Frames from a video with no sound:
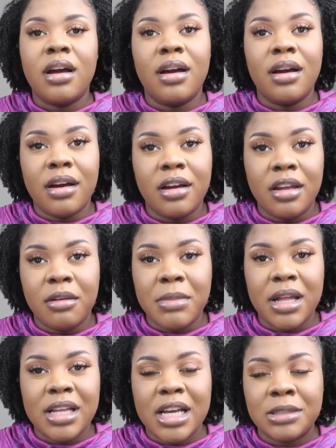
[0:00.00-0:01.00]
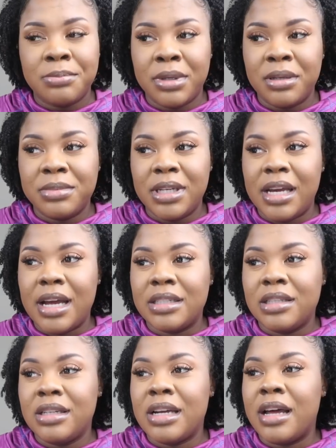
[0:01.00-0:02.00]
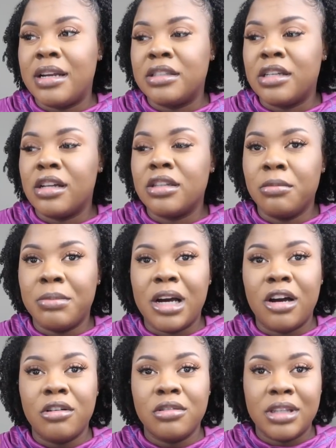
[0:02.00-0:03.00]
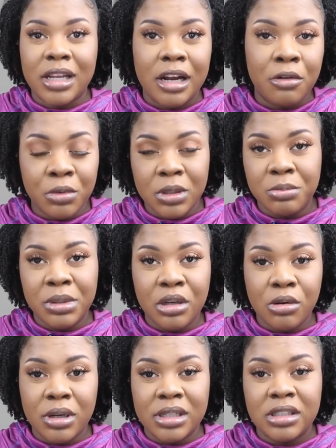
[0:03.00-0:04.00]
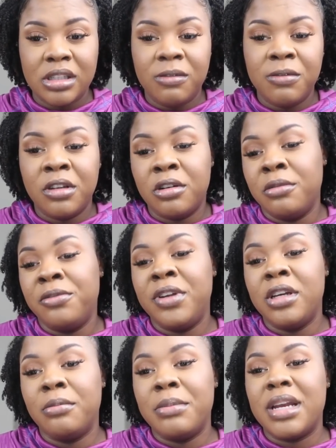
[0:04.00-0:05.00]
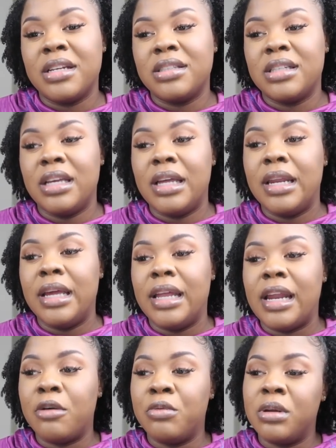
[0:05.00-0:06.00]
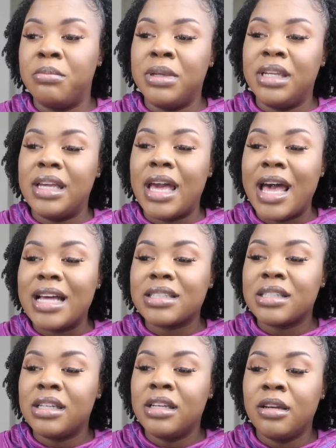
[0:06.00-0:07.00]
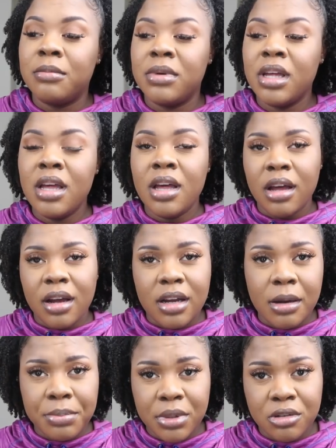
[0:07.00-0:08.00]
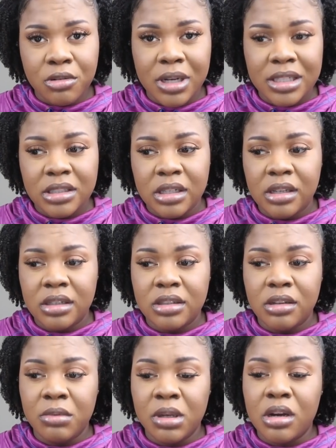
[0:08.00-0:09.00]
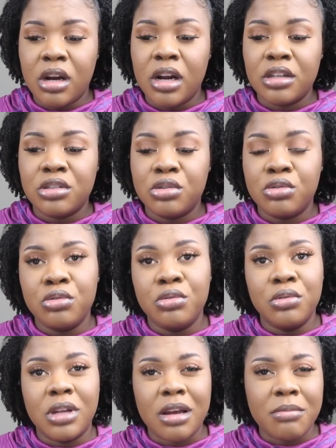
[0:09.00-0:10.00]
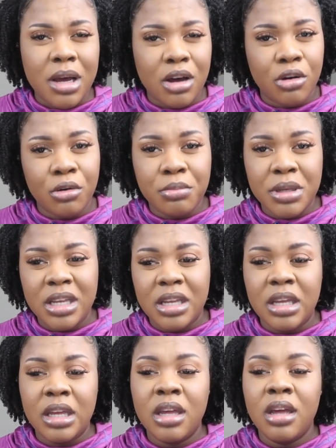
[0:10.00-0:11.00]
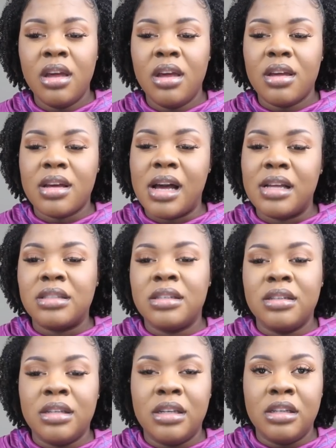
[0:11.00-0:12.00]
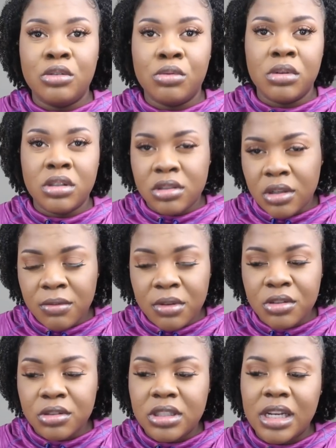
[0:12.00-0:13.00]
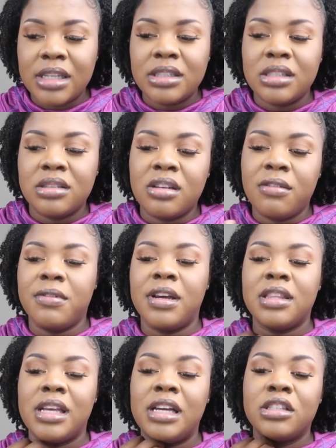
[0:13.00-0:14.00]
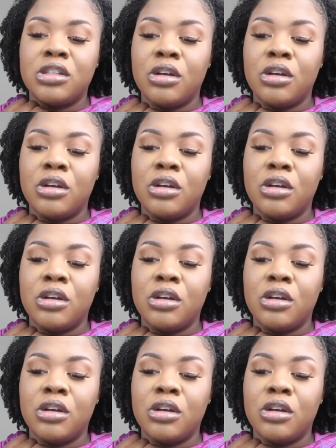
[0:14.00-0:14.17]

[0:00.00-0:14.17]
Uh, in my last bump day, I kind of talked about that I would be going to see fetal, fetal medicine, and I would be asking him a couple of questions in regards to like my O B constantly doing cervical checks and stuff like that.